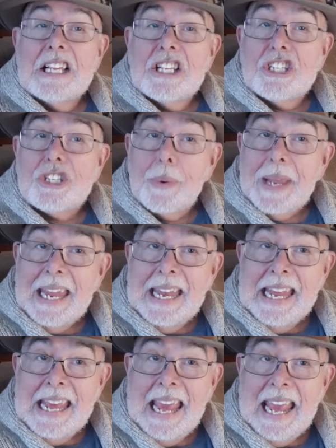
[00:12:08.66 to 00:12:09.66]
So
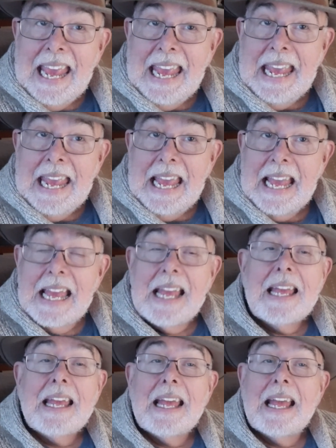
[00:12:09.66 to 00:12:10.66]
anyhow,
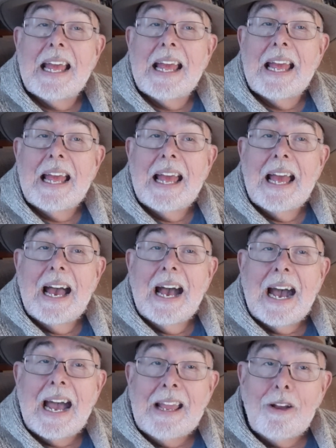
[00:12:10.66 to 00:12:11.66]

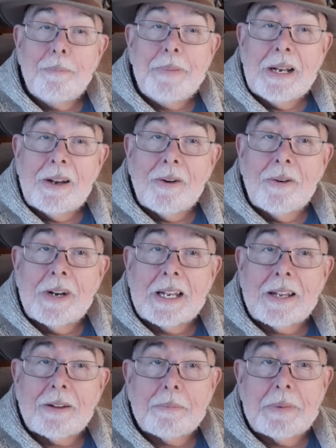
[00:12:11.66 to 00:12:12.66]
I hope you learned a
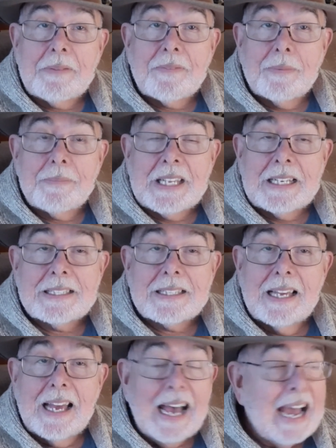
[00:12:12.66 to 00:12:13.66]
little bit from this.
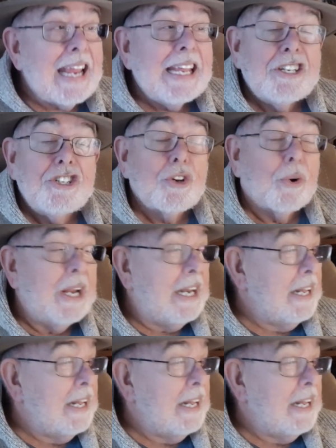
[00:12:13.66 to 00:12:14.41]
I enjoyed